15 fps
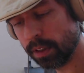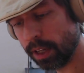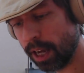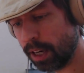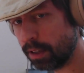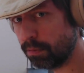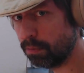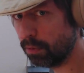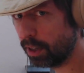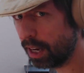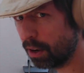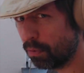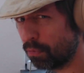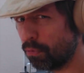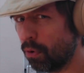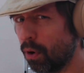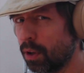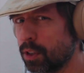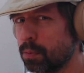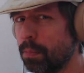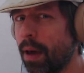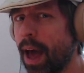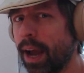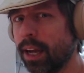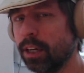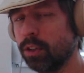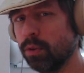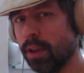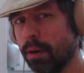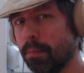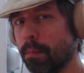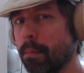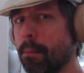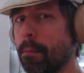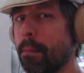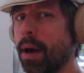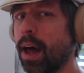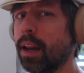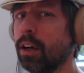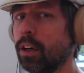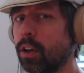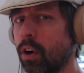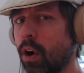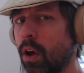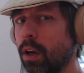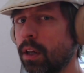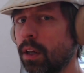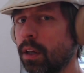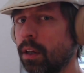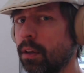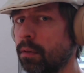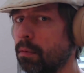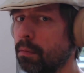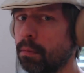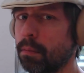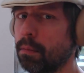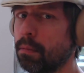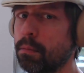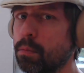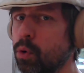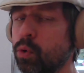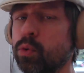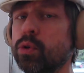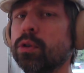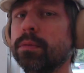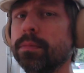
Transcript: it kind of falls back into that melancholic mood.